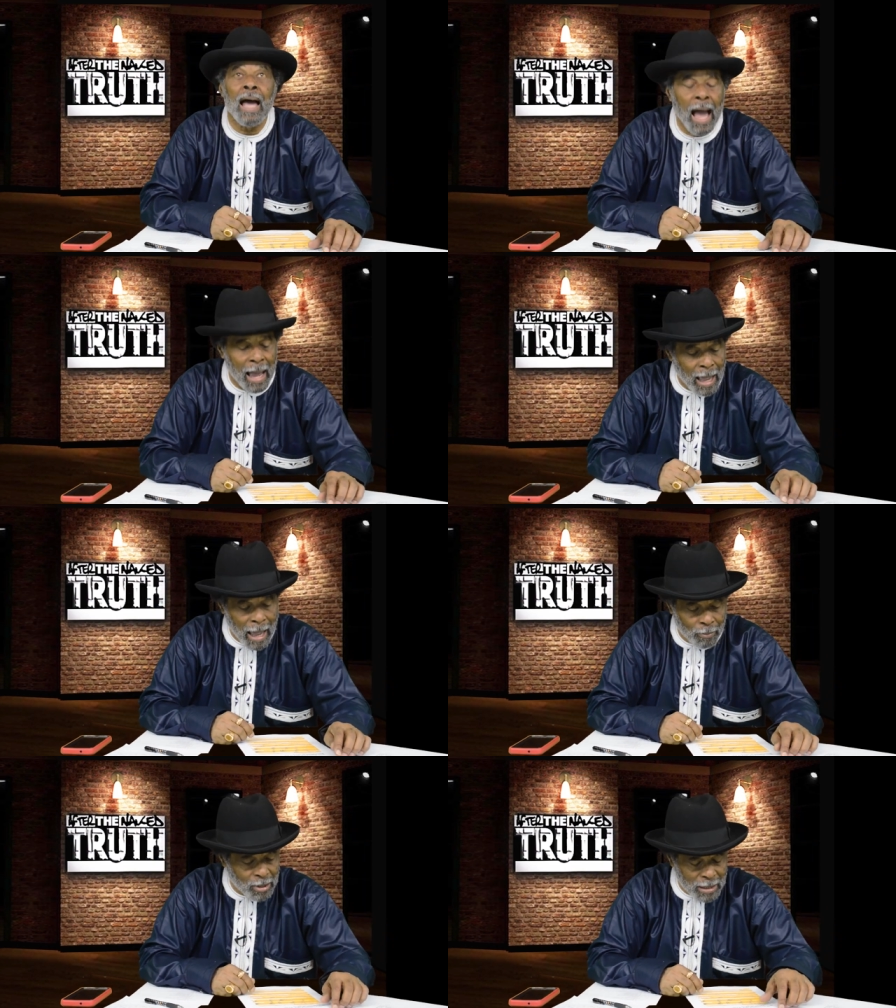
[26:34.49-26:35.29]
I,
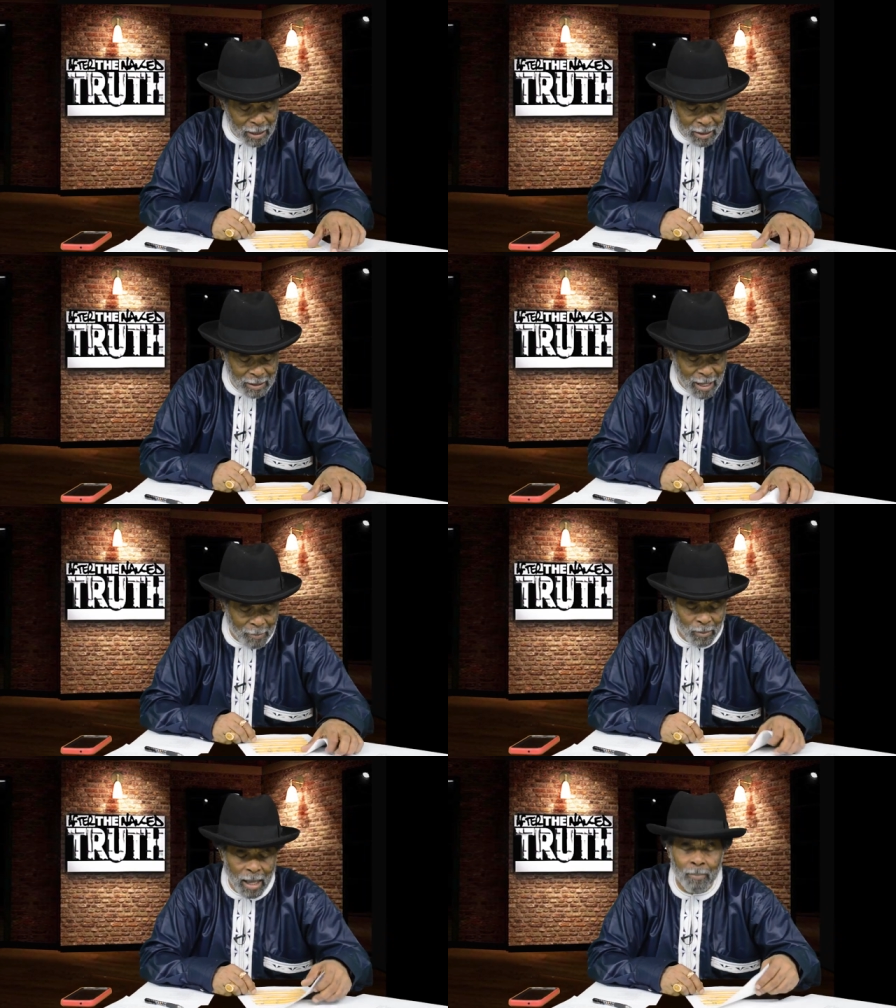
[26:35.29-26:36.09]
I'm telling you,
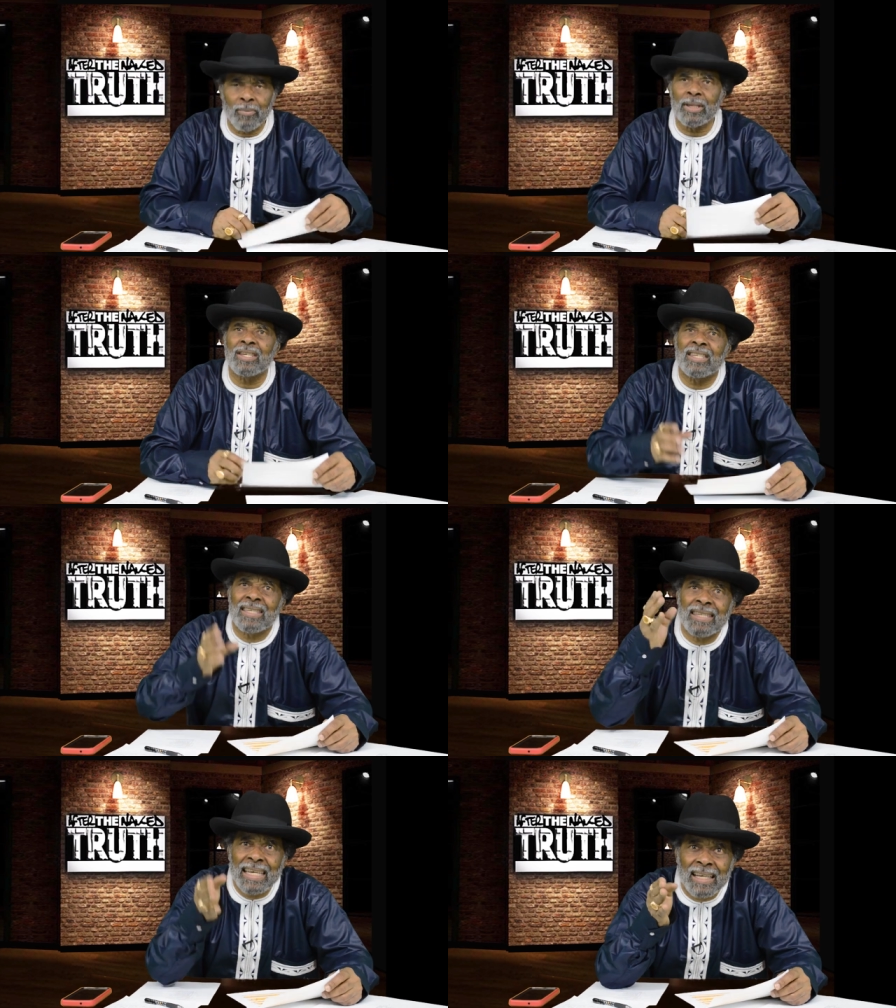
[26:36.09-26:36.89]
I'm. I'm
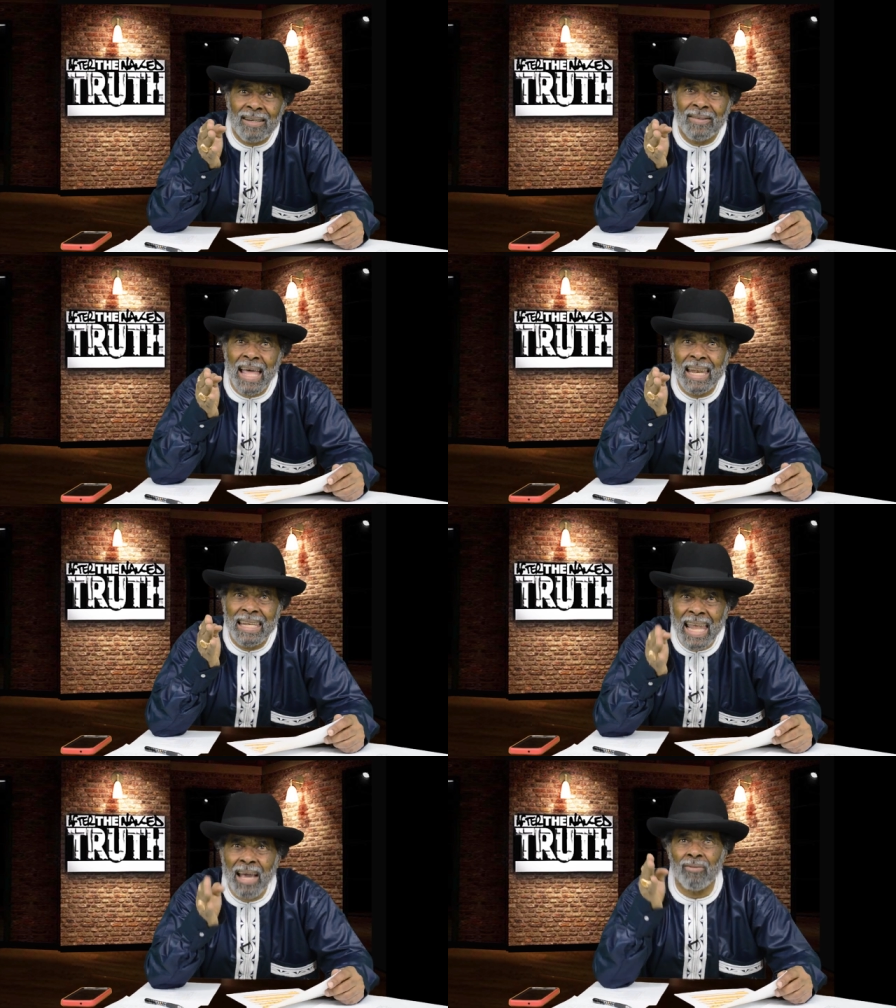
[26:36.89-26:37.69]
sick of that
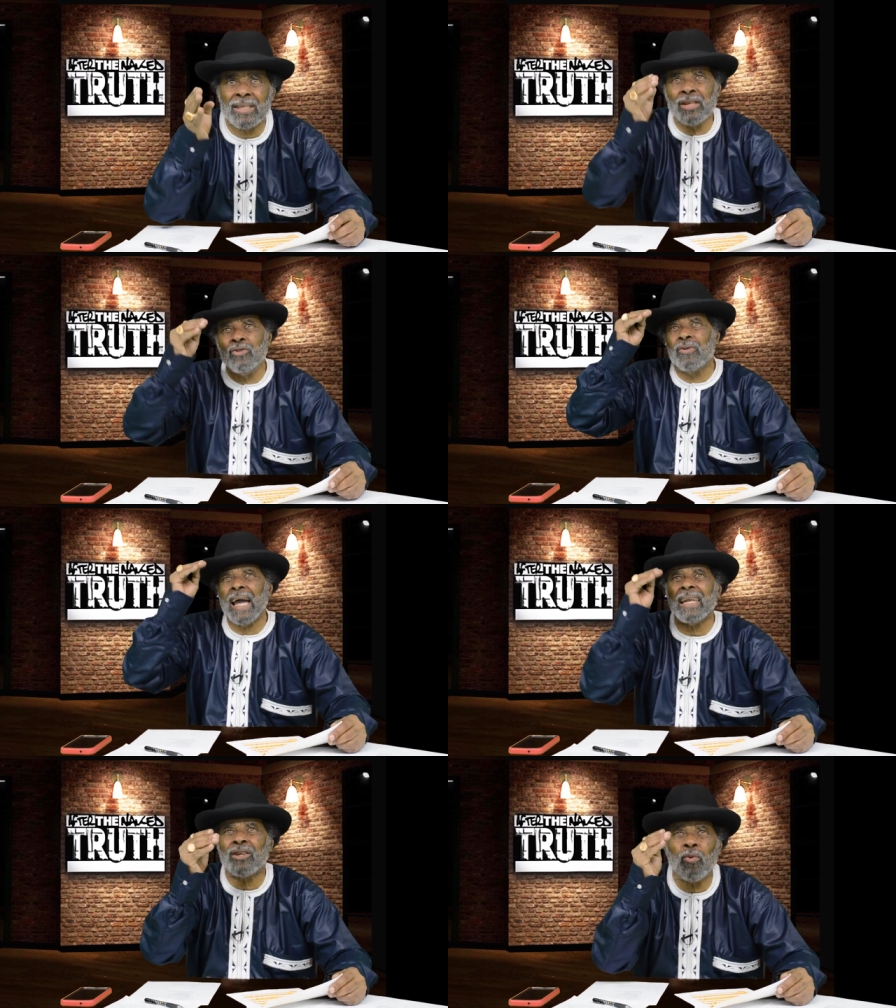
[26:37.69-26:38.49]
language, and you
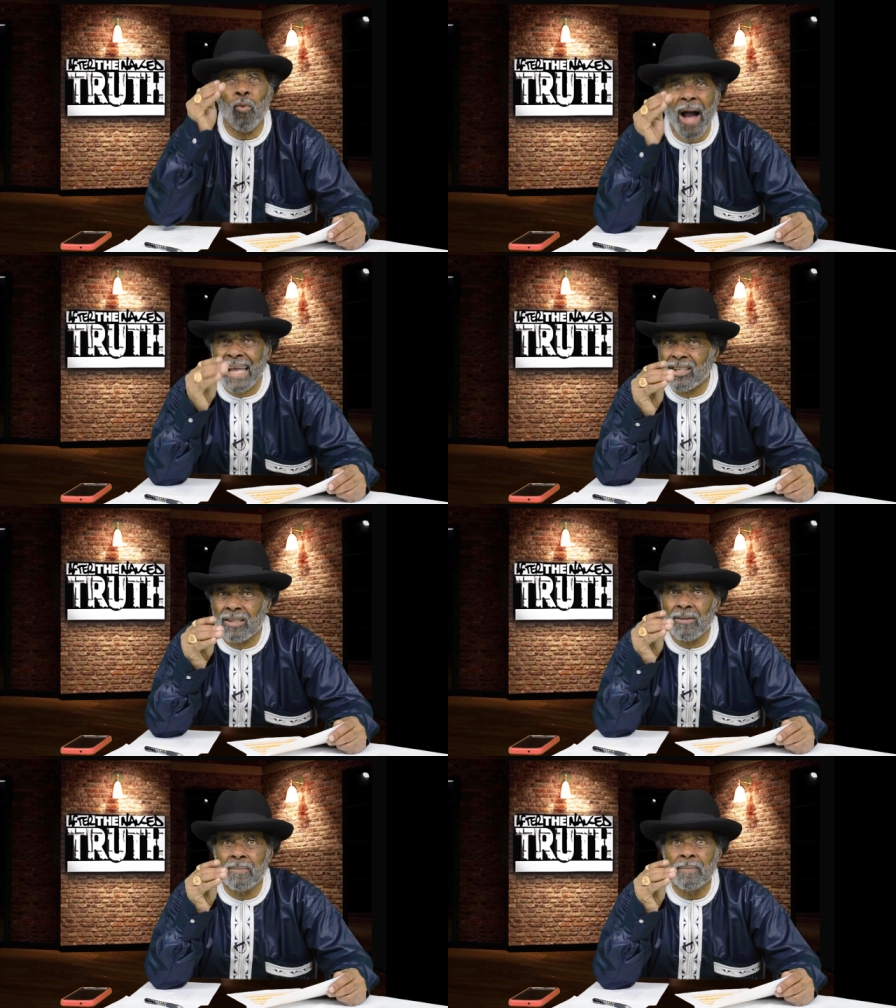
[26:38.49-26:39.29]
got to watch
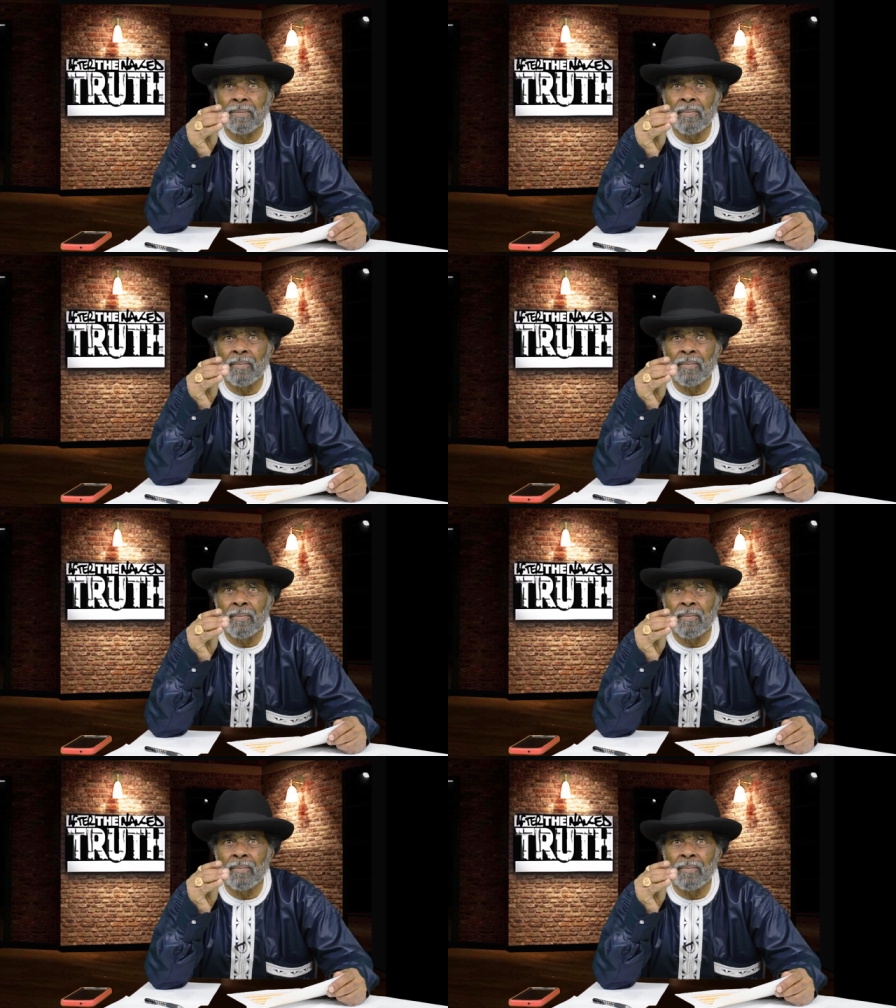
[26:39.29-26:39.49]
them.